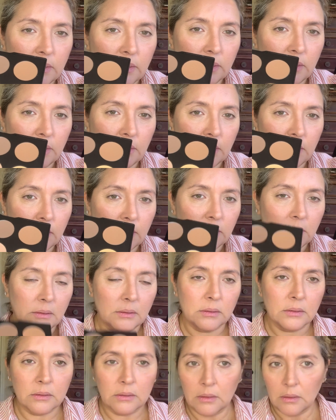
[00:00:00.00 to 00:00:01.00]
and
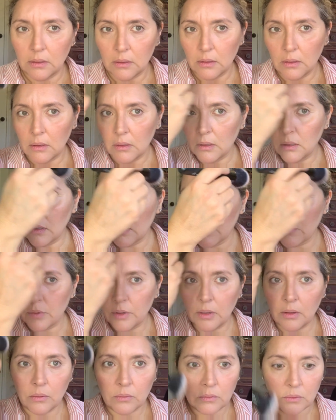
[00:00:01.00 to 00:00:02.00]
this
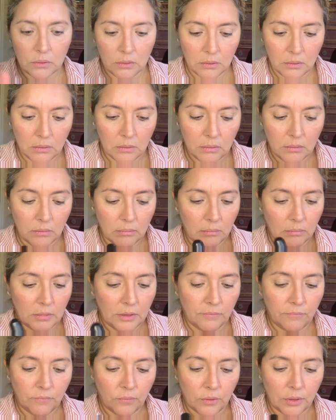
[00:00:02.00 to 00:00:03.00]
around my
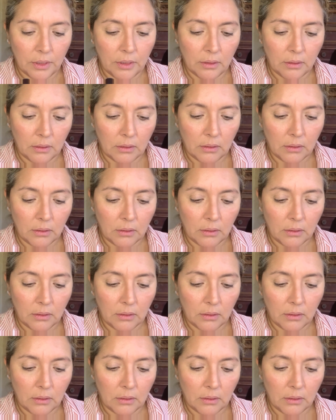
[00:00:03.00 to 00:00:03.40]
forehead.